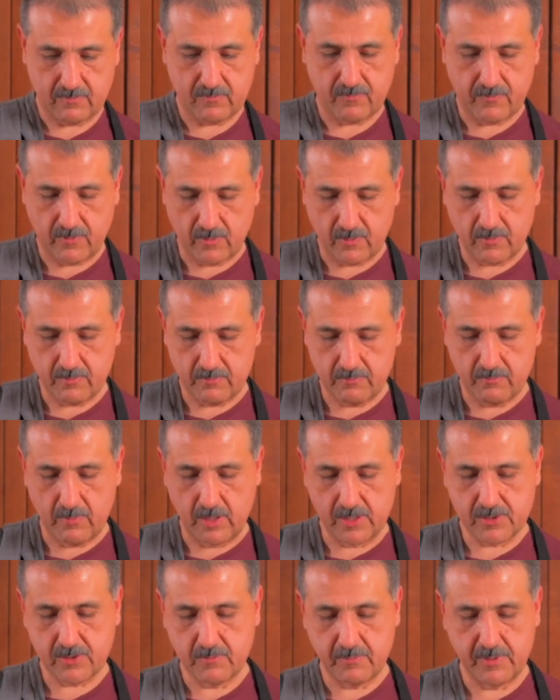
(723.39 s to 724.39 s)
for
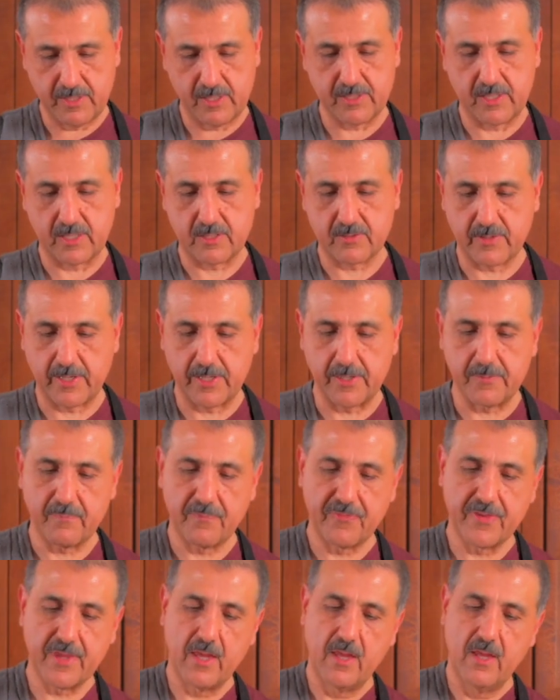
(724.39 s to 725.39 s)
muscle building, right?
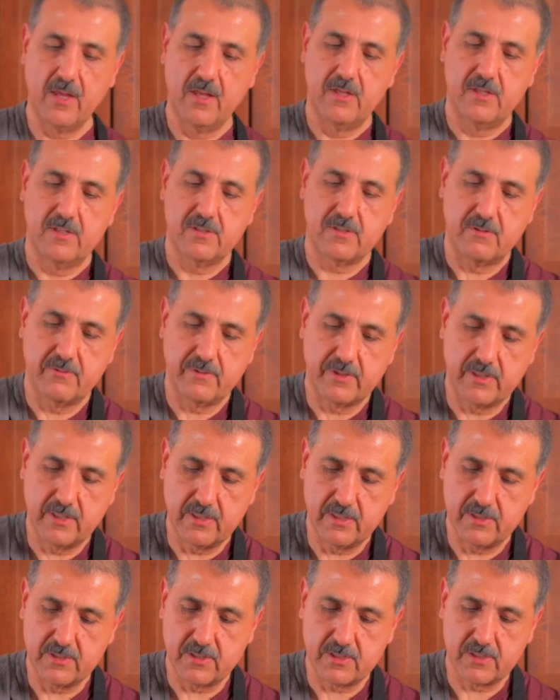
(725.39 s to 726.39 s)
So we're
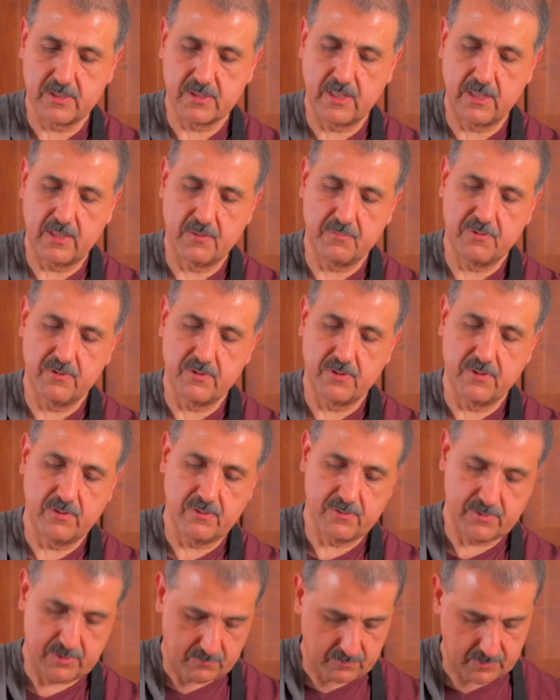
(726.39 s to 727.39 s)
gonna just kind of put
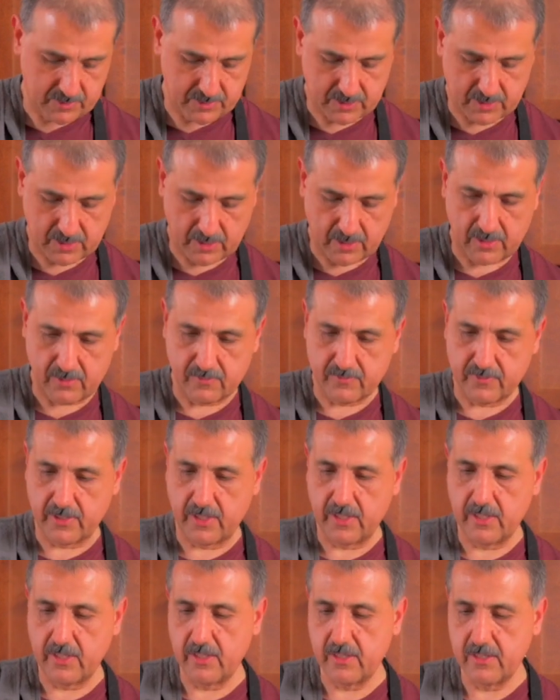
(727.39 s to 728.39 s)
those on one side over
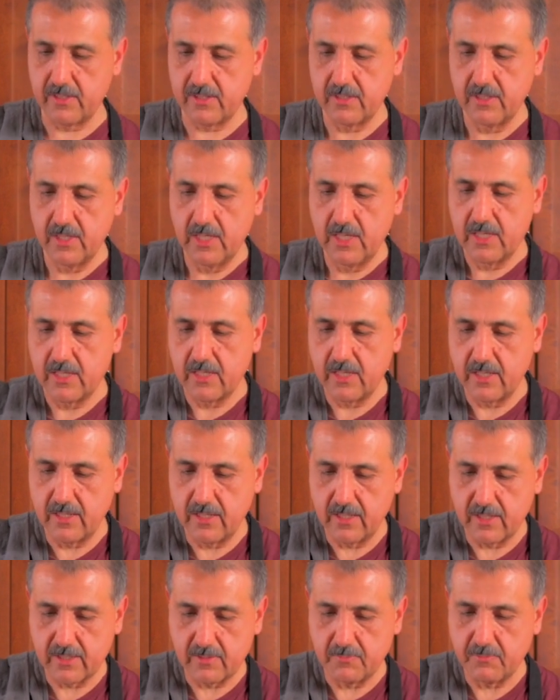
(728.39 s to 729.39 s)
here, kind of
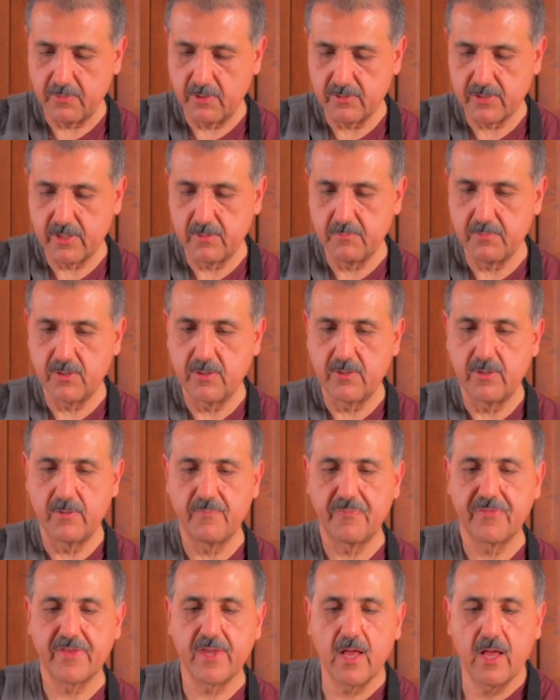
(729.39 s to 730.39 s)
like a poke bowl,
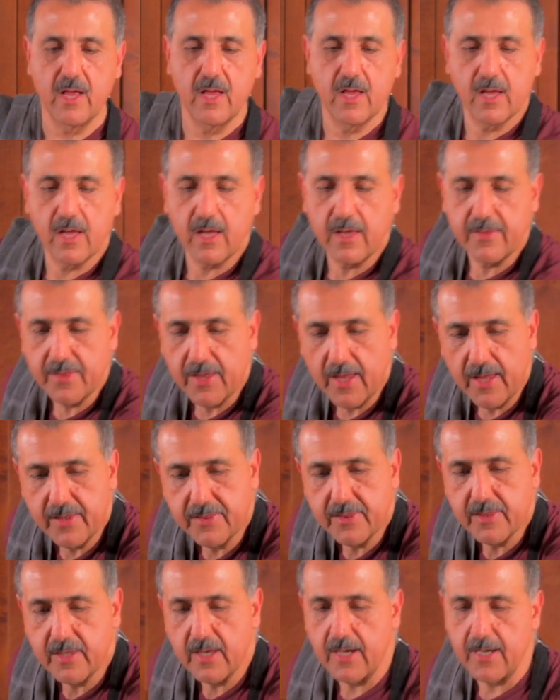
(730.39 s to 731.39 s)
and
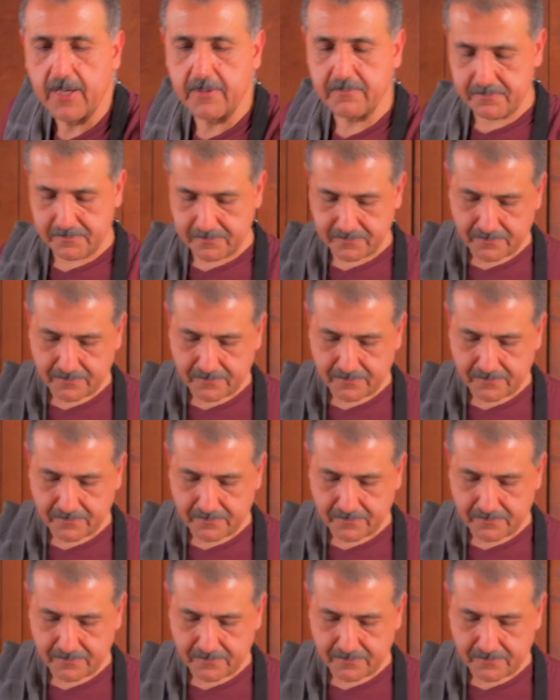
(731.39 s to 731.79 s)
then I'm